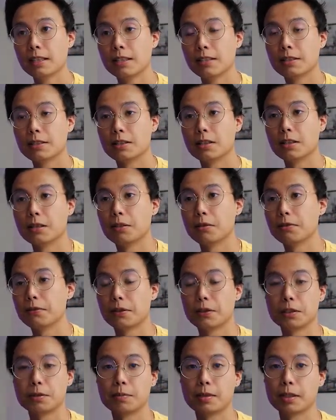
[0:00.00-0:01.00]
So
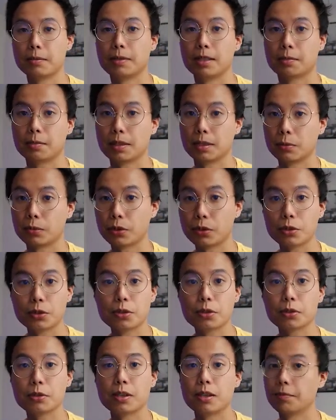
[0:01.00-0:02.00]
first Mud Bomb comes
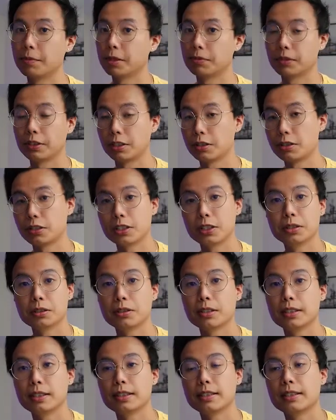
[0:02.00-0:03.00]
through, I'm definitely gonna shield
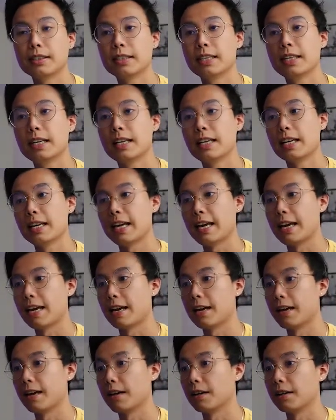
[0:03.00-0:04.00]
it
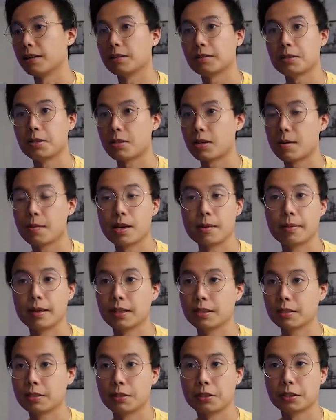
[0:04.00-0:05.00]
and try my
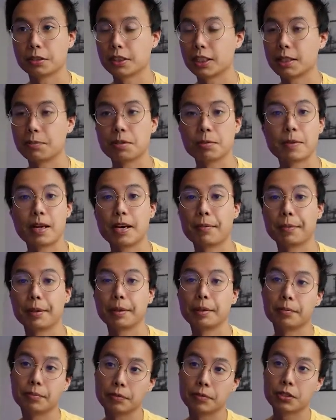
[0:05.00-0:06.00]
best to just keep spamming
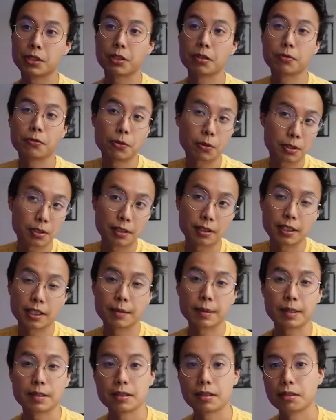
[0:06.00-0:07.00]
him. So the fortunate thing
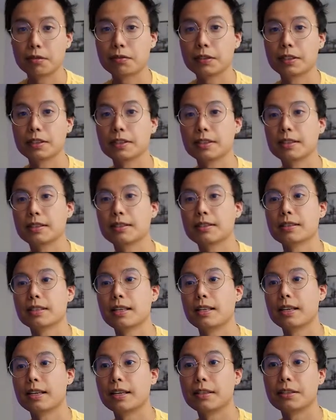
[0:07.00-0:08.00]
about Stunfisk is
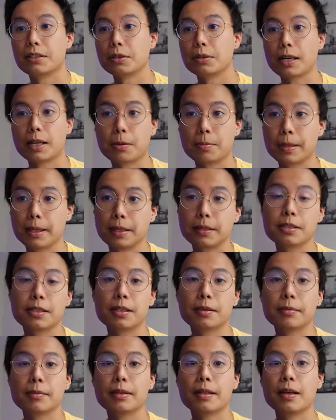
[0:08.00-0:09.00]
that I do outpace
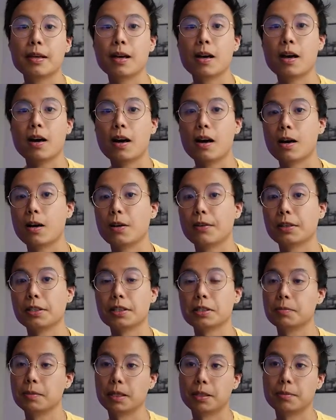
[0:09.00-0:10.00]
him on
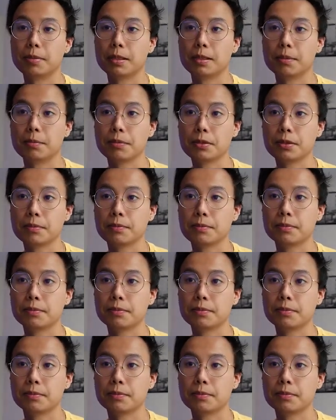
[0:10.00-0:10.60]
these Mud Bombs.